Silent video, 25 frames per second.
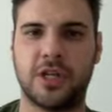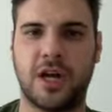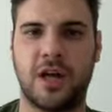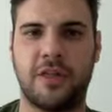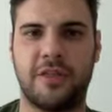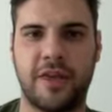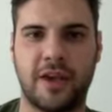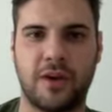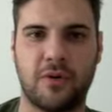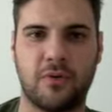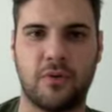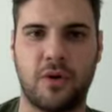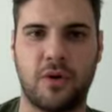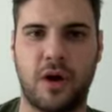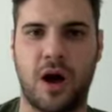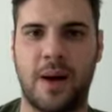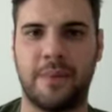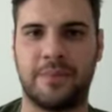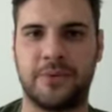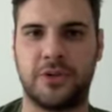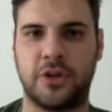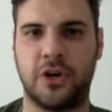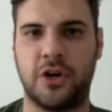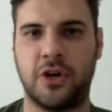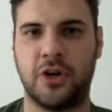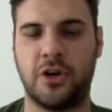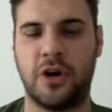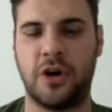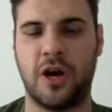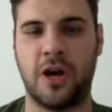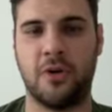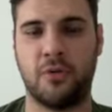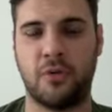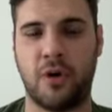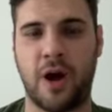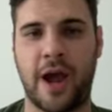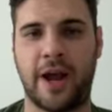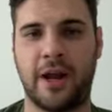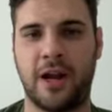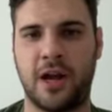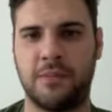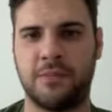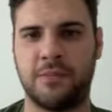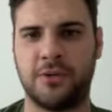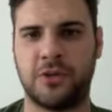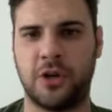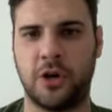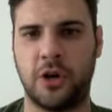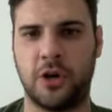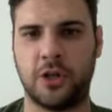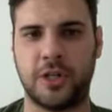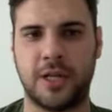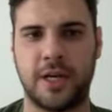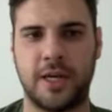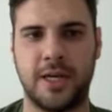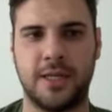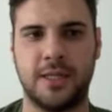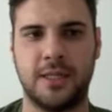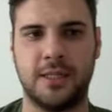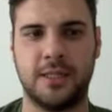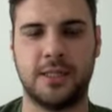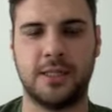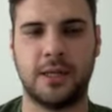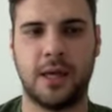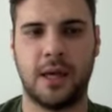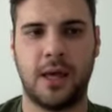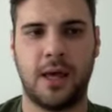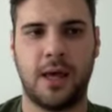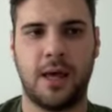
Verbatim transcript: I think Upchurch, uh, Ryan Upchurch is